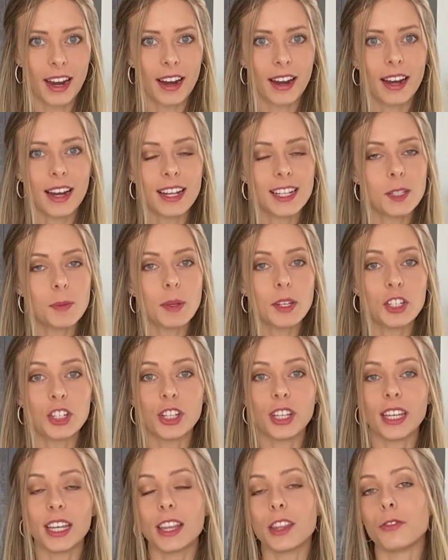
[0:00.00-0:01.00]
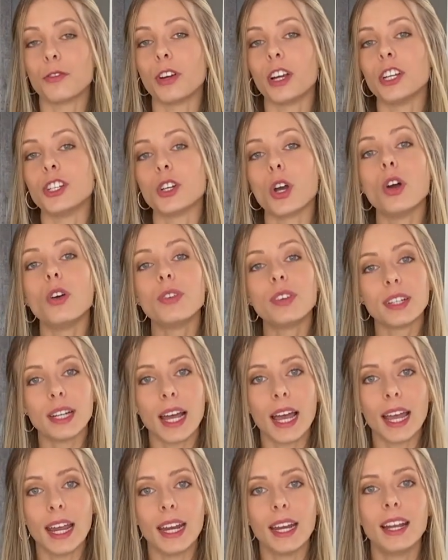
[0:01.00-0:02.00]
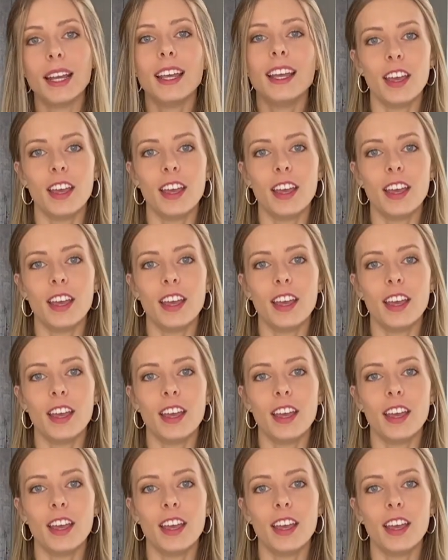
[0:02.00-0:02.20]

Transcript: It's been chilling in the fridge overnight.